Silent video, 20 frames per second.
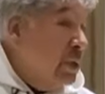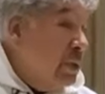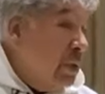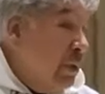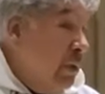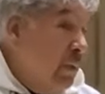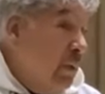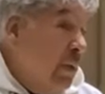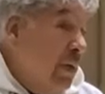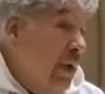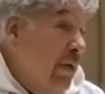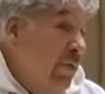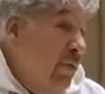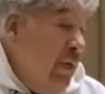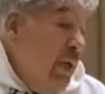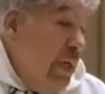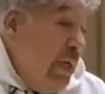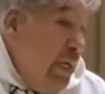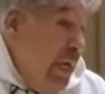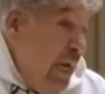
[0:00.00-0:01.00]
So
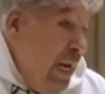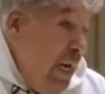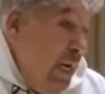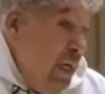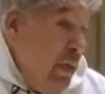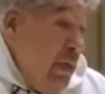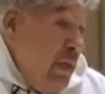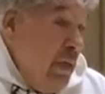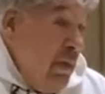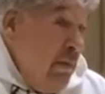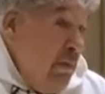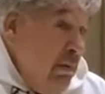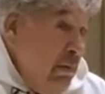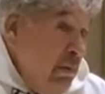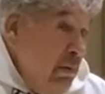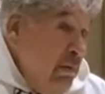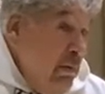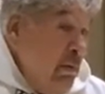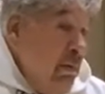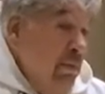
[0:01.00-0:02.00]
whatever he ate,
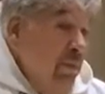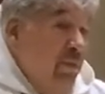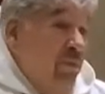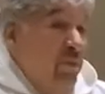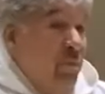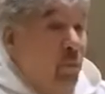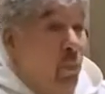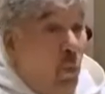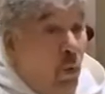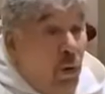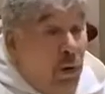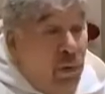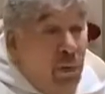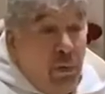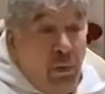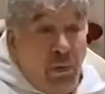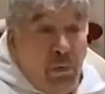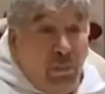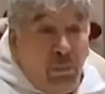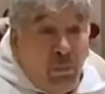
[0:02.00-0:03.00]

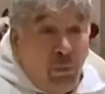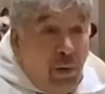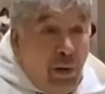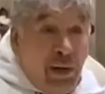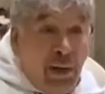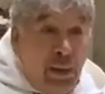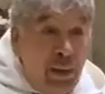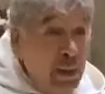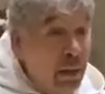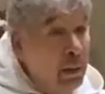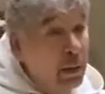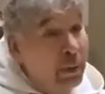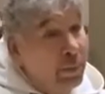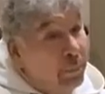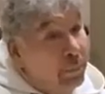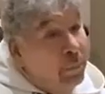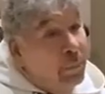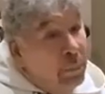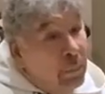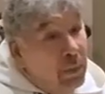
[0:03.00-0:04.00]
water and bread,
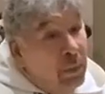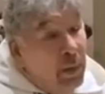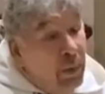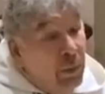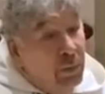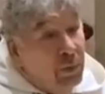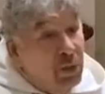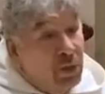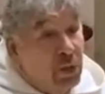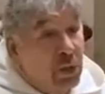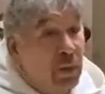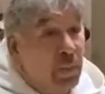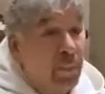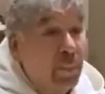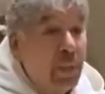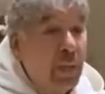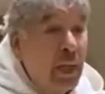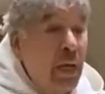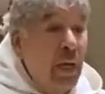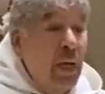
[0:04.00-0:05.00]
nourished him.